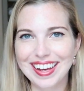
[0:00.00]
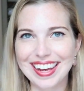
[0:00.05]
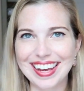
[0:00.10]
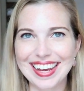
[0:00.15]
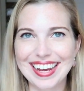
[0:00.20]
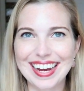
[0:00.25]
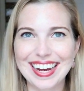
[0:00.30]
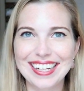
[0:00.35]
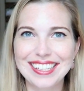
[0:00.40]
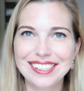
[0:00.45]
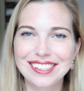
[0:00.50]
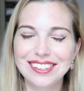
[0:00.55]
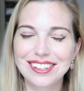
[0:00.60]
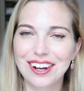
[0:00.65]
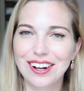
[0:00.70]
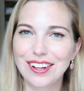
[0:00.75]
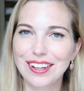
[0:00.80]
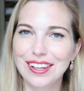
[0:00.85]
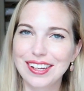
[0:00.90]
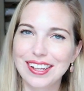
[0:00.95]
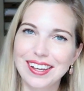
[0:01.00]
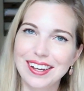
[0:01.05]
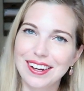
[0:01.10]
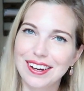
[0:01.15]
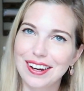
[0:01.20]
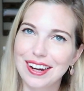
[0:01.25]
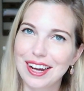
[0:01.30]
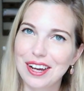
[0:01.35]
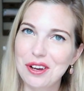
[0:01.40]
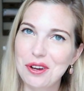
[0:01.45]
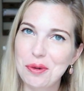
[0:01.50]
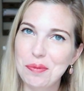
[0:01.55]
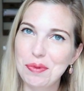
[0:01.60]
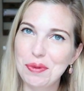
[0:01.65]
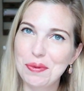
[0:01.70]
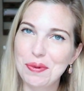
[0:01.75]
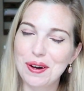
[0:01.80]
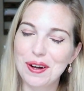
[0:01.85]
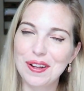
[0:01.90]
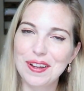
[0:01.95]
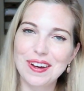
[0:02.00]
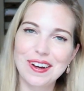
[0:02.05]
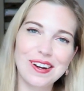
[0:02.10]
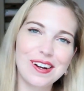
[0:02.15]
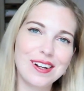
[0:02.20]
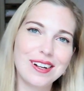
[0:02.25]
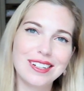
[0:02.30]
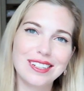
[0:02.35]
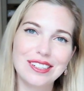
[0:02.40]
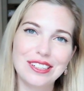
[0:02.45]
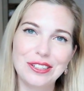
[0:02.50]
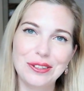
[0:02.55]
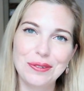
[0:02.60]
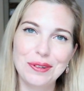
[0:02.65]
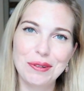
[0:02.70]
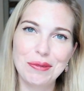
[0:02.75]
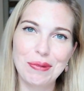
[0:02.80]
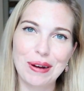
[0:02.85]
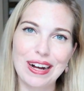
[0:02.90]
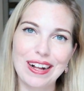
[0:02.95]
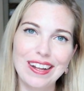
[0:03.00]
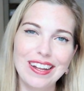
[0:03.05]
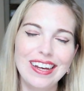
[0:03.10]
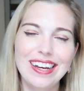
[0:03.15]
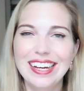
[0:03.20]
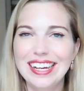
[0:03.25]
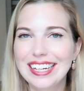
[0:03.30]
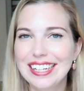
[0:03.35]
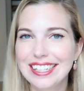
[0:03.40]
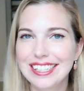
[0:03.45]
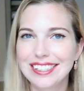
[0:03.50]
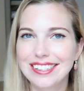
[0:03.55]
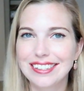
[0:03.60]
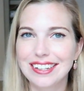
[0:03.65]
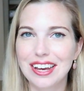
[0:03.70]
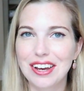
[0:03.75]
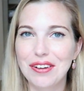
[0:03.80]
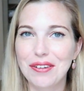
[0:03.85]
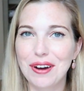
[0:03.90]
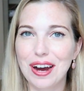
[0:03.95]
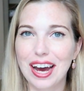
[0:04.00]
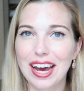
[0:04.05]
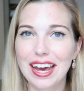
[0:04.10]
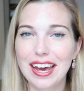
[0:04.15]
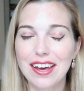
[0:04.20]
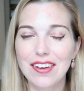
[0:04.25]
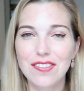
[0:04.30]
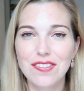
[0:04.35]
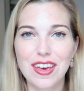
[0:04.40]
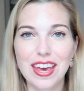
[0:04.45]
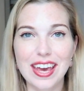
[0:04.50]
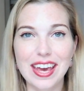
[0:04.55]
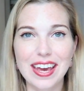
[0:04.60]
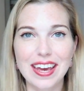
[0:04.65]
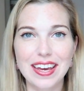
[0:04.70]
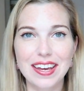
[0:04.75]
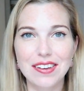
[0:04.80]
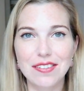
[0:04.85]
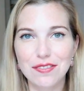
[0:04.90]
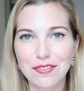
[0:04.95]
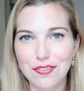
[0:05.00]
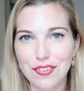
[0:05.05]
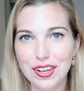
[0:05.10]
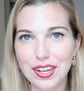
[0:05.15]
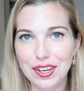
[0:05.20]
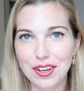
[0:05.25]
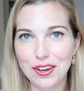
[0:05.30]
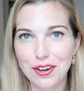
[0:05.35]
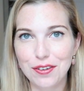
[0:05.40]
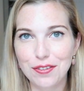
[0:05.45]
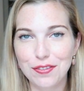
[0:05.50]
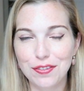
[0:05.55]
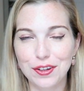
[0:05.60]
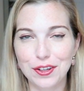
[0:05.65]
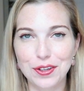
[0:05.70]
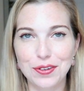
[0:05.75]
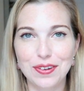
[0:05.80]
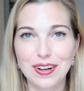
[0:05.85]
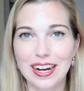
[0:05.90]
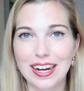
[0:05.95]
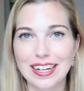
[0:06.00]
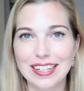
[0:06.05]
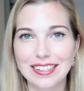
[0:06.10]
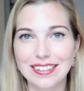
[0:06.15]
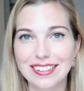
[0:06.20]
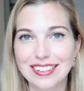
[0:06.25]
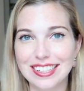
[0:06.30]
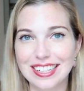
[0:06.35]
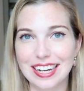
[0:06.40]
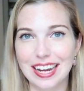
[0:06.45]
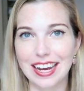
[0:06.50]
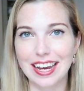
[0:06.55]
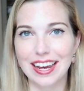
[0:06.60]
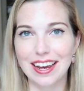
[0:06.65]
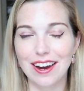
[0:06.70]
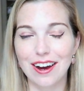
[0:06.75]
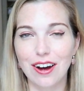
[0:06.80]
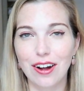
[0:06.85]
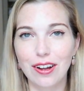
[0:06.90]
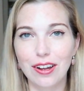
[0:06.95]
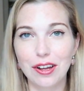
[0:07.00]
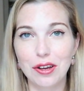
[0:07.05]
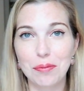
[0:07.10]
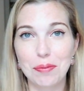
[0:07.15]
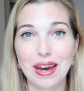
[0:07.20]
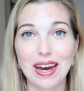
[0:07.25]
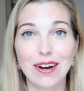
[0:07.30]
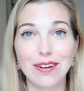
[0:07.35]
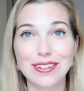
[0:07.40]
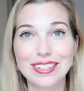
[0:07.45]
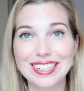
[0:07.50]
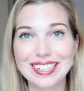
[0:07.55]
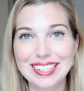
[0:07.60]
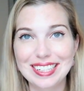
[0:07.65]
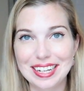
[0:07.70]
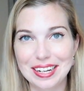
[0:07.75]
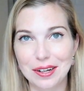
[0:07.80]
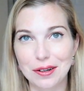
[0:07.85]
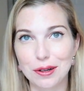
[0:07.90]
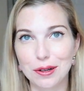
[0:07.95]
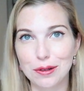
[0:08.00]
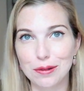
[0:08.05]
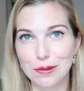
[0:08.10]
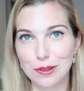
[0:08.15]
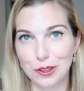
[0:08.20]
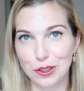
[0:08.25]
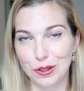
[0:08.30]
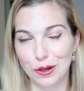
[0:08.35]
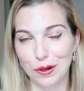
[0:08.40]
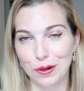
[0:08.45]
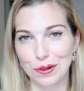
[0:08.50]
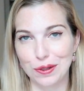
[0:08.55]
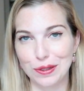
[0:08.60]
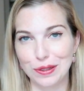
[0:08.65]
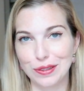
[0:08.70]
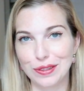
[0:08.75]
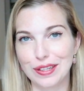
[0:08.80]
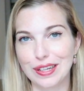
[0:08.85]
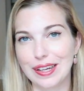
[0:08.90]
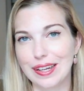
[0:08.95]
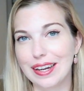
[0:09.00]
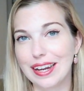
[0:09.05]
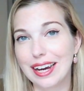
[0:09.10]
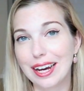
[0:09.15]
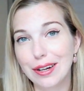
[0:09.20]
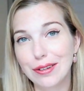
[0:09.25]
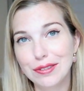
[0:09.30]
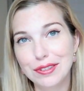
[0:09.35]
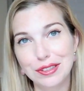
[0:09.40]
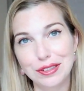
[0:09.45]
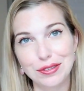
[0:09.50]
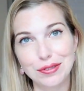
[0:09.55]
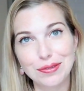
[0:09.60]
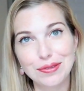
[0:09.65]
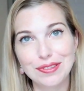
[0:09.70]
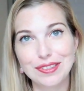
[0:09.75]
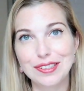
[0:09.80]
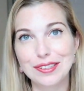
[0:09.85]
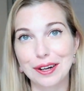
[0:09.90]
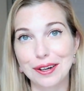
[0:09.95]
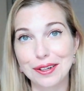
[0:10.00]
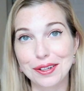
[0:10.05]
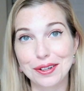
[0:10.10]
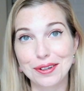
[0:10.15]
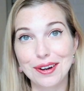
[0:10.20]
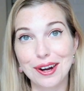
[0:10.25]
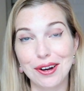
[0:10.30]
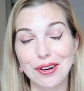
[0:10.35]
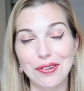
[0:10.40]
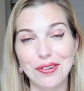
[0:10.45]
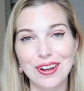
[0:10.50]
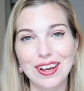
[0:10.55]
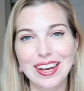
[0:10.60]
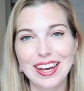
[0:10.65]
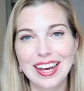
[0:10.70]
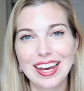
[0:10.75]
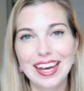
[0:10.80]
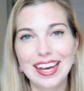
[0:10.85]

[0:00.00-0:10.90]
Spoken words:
Hey guys, Scarlett here. I hope you all are doing well. So I have a video for you guys today all about tarot journals and how to start your own.